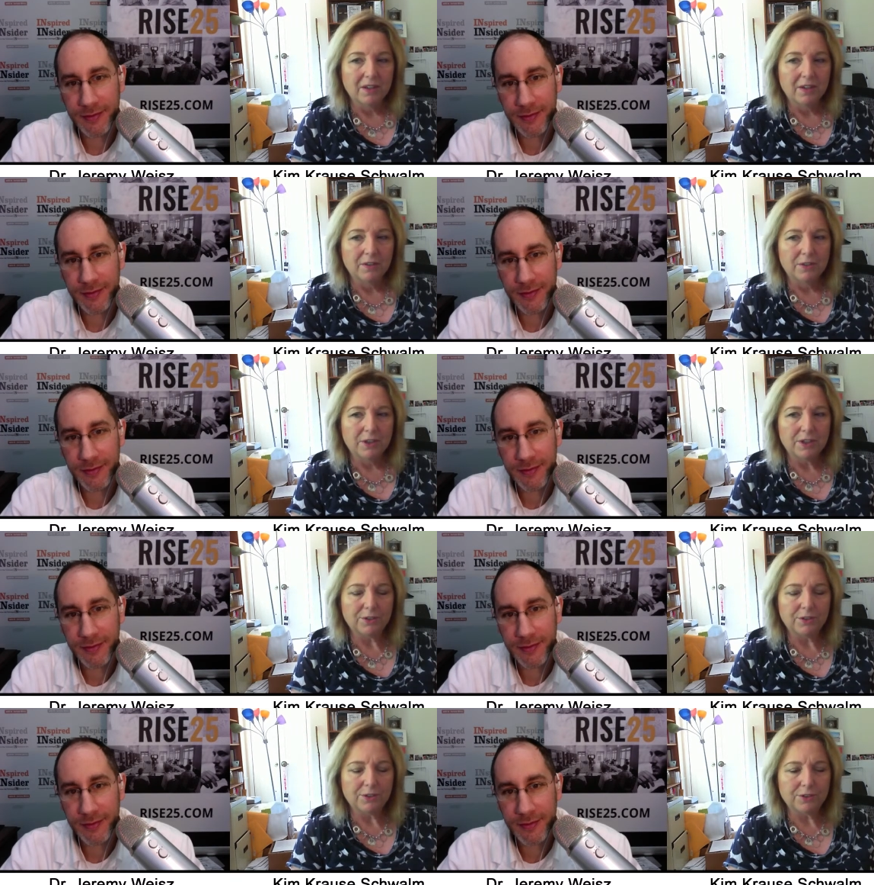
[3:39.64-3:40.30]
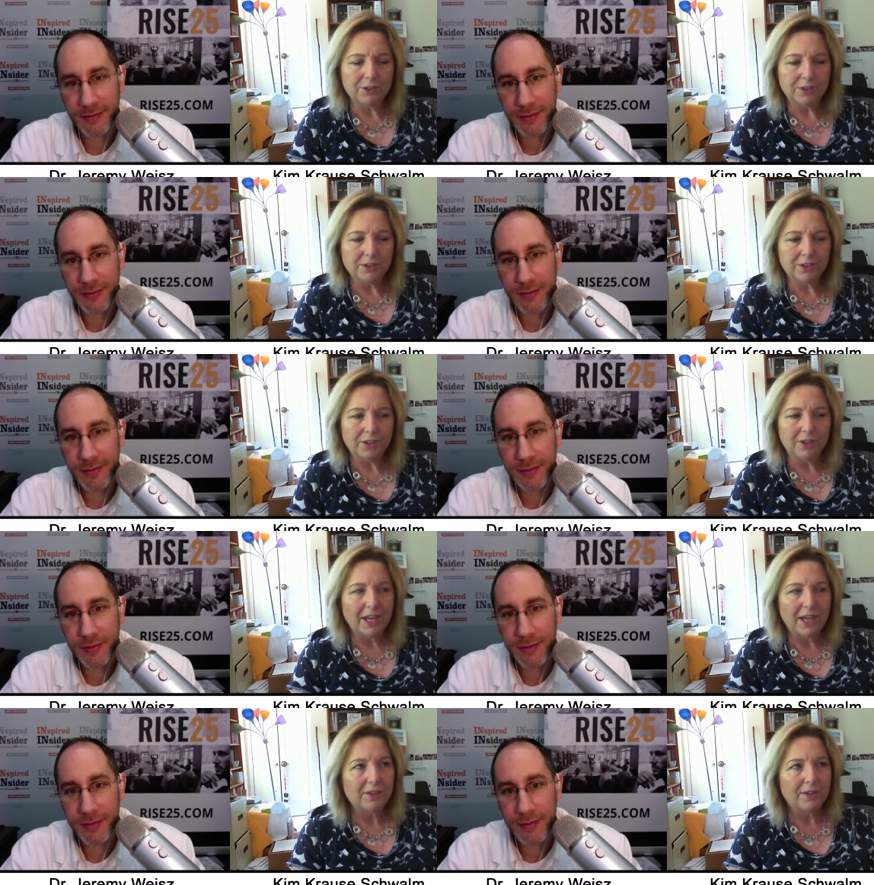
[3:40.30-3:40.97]
Speaker 1: The insert,
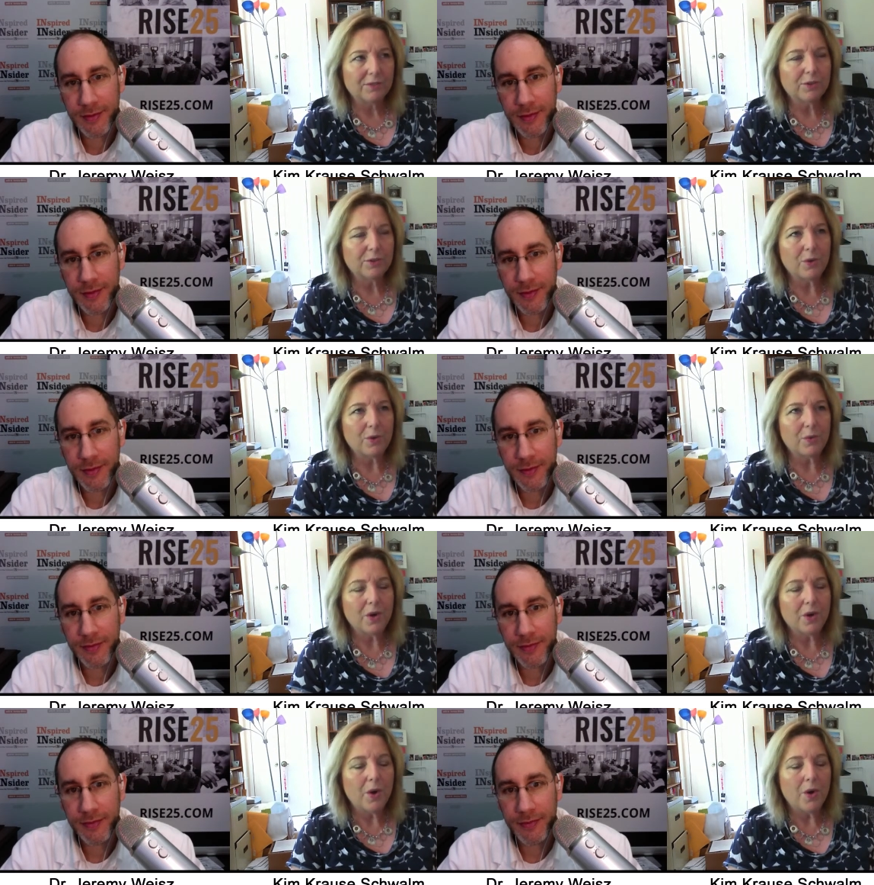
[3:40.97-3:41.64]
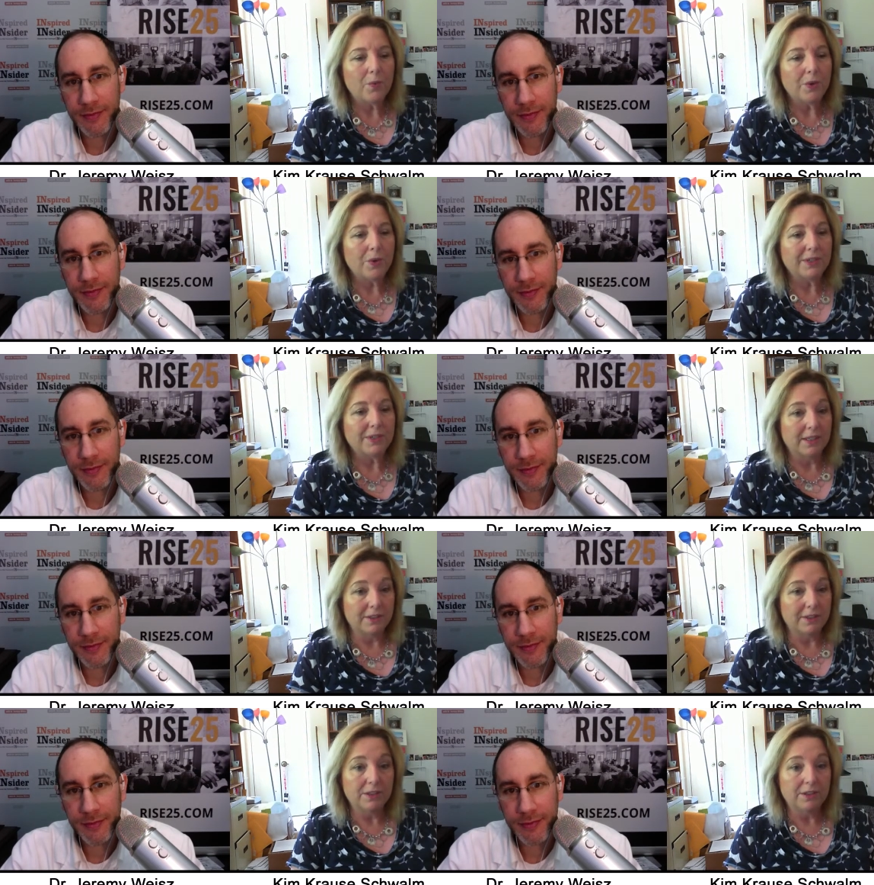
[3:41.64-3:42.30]
okay, so we would get
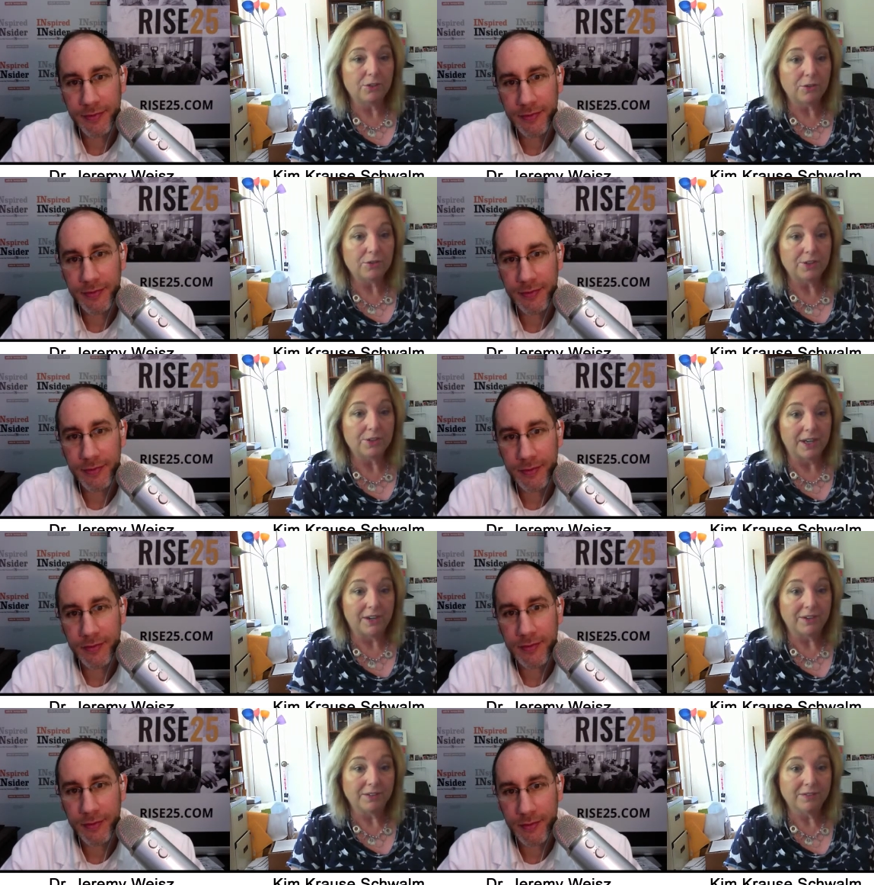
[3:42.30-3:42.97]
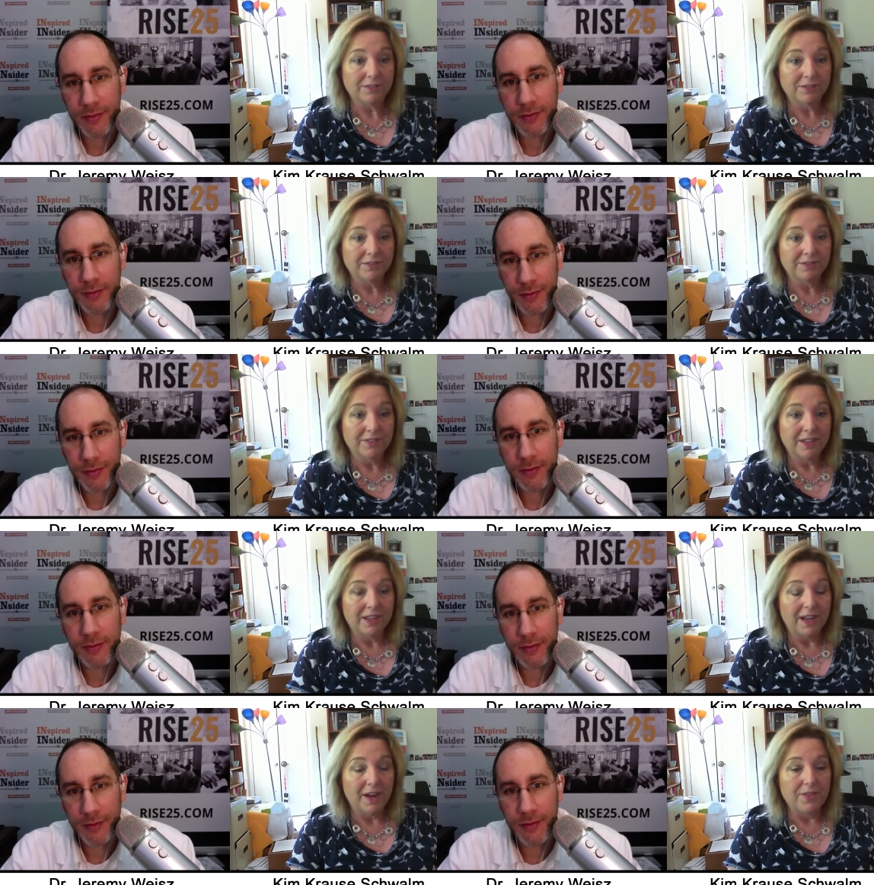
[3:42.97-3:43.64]
the initial sale,
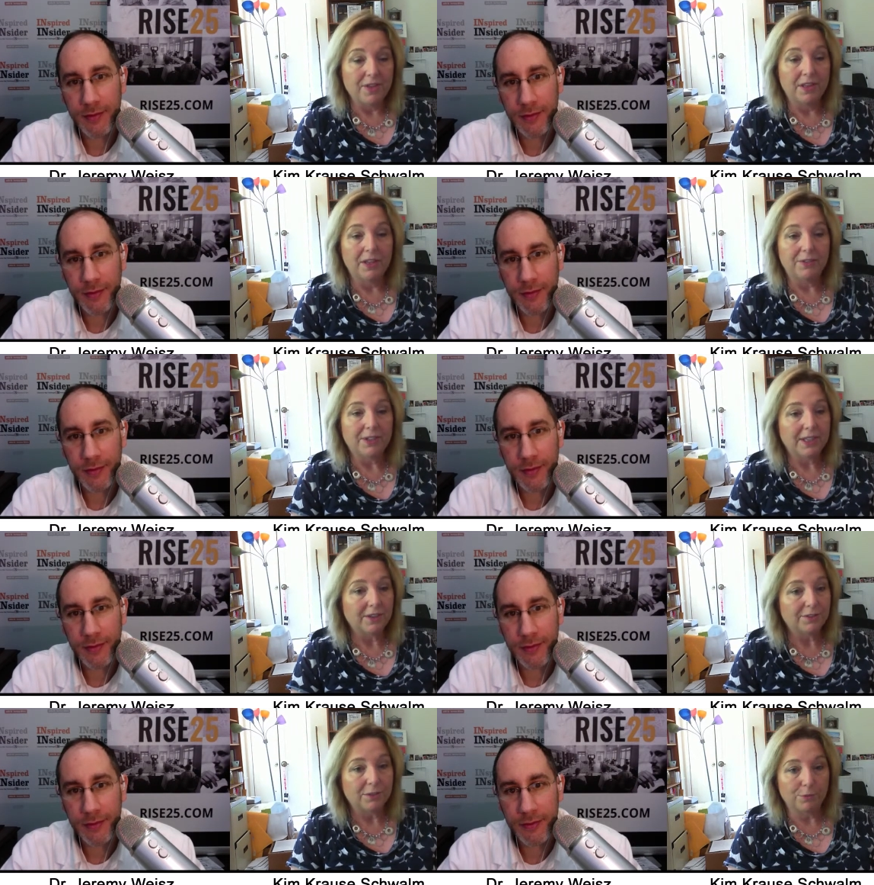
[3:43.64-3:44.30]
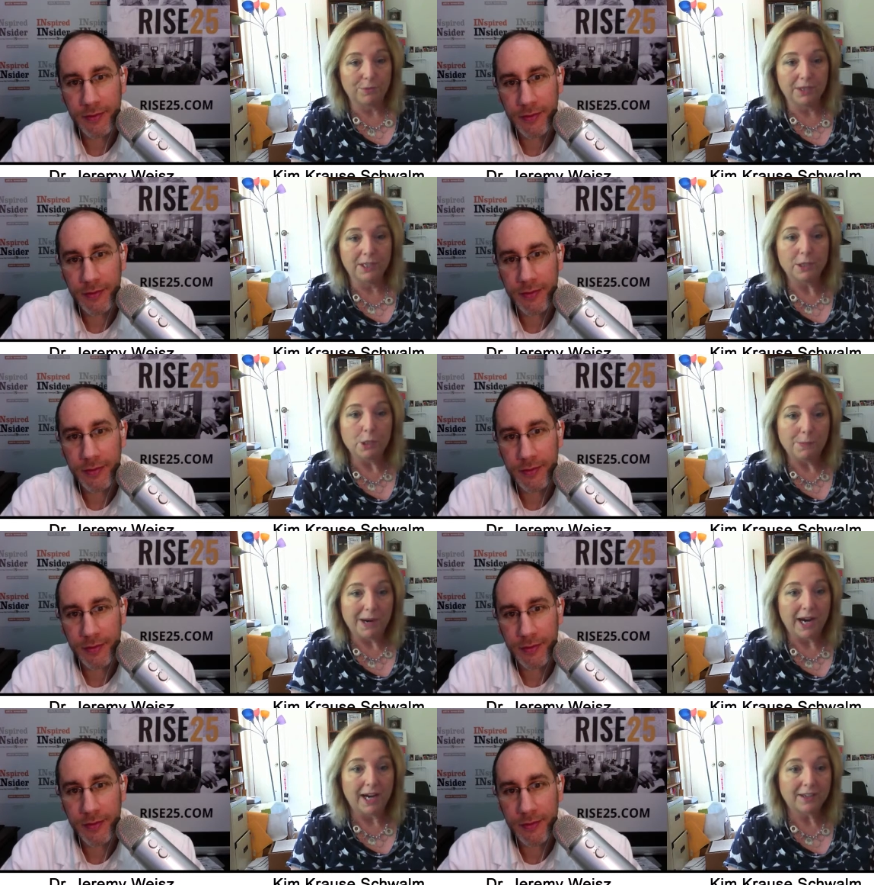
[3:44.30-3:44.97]
and then they would get something in the
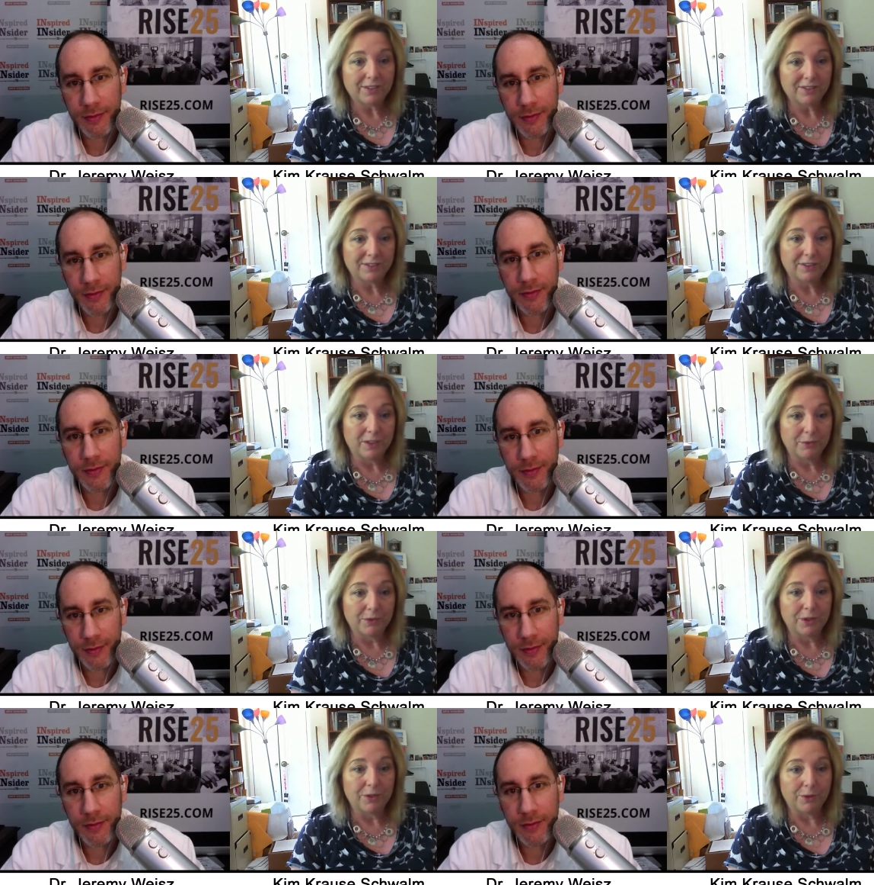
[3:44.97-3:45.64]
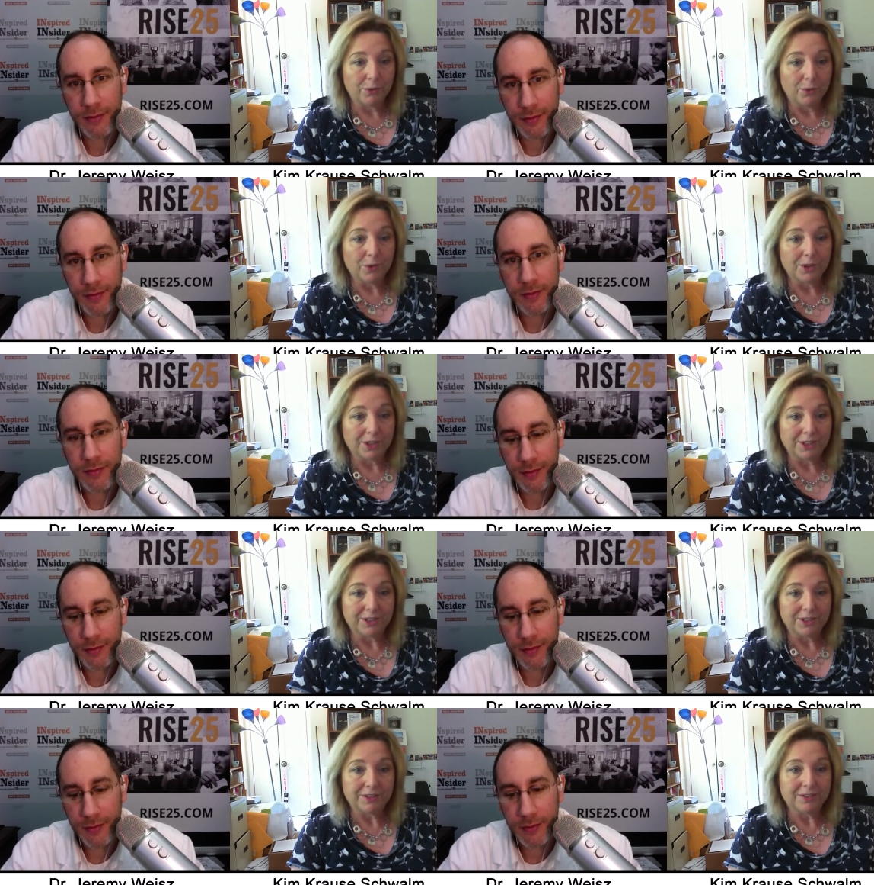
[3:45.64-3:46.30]
box, you know, with their order.